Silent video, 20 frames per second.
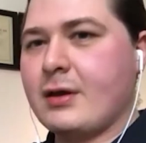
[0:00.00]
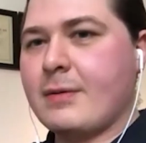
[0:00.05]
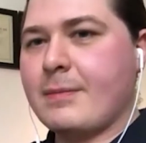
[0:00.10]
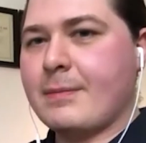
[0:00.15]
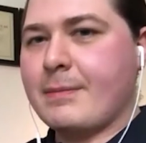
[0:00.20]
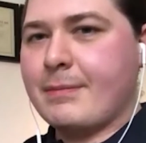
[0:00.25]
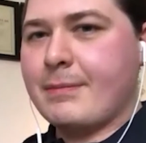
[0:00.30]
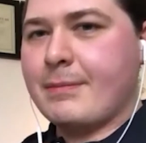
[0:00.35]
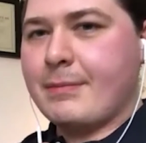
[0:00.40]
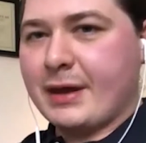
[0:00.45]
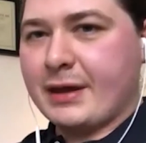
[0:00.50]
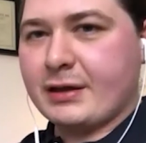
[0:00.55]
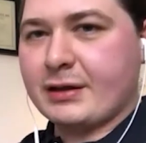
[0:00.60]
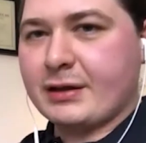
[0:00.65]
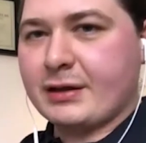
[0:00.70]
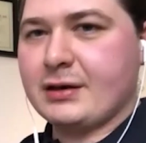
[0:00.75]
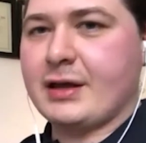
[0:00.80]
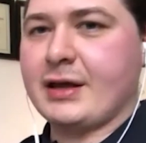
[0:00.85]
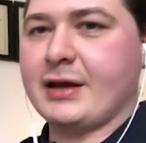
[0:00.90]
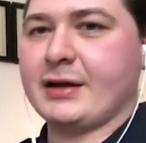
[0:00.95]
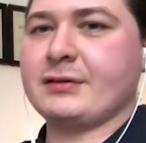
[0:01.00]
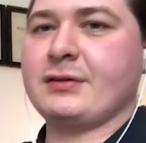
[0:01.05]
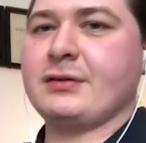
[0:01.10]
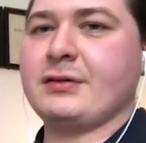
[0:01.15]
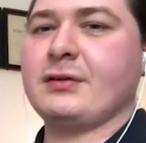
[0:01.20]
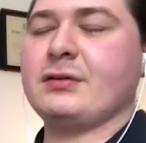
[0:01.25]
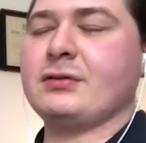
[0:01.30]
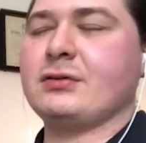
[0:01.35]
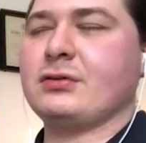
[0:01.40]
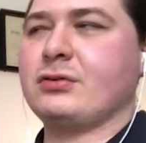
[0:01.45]
may
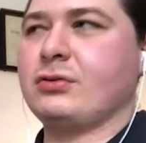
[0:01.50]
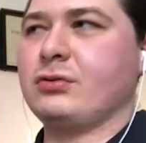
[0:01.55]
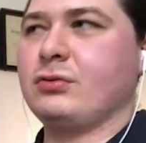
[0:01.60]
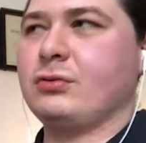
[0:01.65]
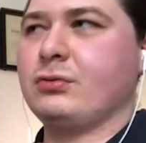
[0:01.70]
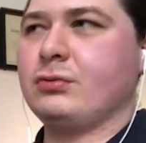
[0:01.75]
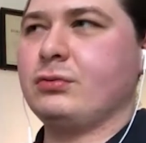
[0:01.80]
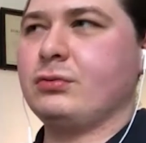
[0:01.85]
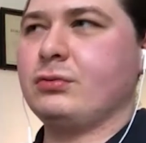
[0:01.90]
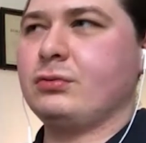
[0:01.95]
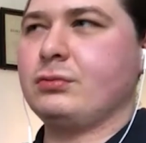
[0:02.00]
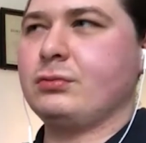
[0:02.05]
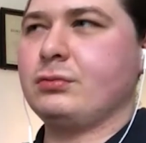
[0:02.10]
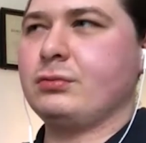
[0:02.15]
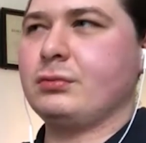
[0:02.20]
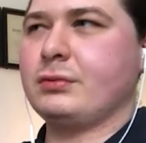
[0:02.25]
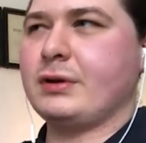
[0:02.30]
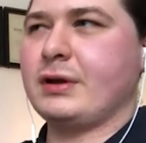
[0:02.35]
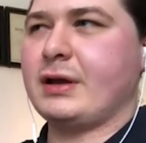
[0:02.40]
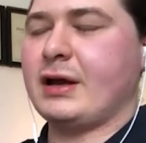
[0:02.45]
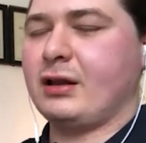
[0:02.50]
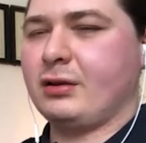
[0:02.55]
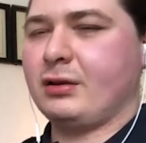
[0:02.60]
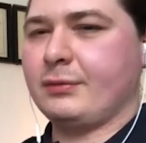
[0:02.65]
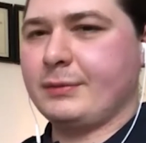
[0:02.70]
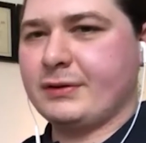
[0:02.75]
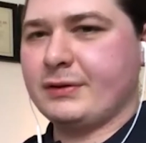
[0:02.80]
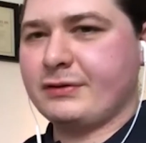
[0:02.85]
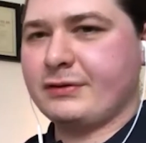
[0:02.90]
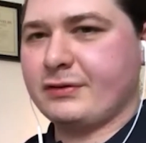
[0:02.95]
connect to
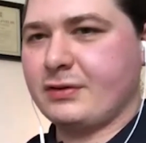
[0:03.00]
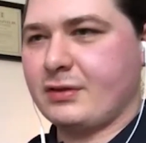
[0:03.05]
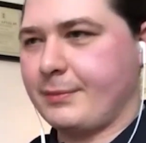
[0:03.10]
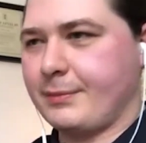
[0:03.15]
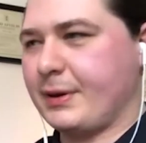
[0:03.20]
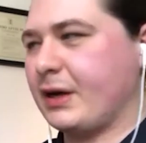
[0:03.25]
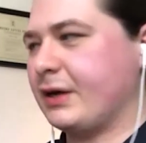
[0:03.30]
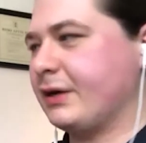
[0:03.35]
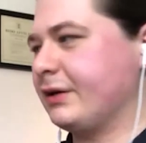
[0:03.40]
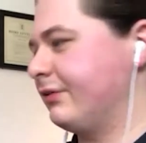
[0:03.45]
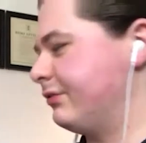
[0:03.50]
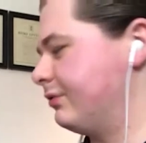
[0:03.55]
elements in the body.